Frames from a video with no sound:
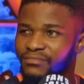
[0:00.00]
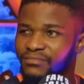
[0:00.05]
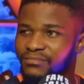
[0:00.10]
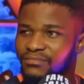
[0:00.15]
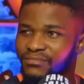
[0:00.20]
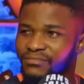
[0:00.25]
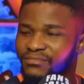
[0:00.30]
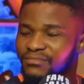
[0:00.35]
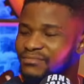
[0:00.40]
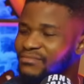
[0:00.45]

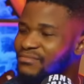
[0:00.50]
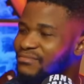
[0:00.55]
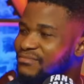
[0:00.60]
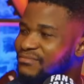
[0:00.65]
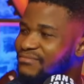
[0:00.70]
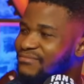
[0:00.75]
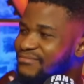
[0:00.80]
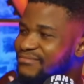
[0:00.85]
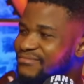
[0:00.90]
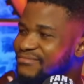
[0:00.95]

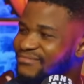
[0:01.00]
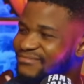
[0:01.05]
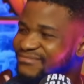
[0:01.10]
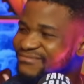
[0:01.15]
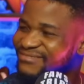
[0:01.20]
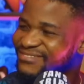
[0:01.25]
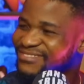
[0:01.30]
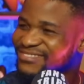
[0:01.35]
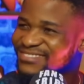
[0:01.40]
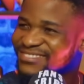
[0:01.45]

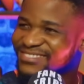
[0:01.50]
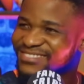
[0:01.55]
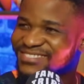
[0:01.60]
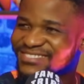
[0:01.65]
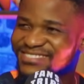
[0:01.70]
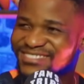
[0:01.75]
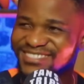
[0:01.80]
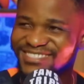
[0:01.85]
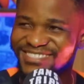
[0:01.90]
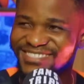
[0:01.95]

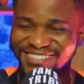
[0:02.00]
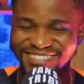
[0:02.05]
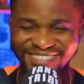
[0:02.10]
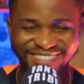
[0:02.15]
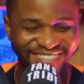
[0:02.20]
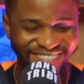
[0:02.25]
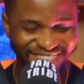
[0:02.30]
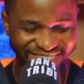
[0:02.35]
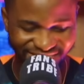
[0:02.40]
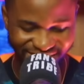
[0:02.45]

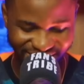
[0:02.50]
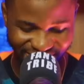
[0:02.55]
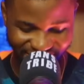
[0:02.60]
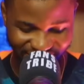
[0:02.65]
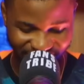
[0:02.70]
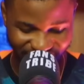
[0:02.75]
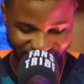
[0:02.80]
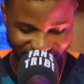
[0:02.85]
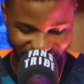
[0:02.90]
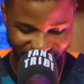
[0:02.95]

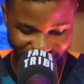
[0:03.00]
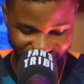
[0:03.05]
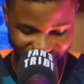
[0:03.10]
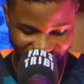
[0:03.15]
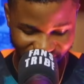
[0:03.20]
[no speech]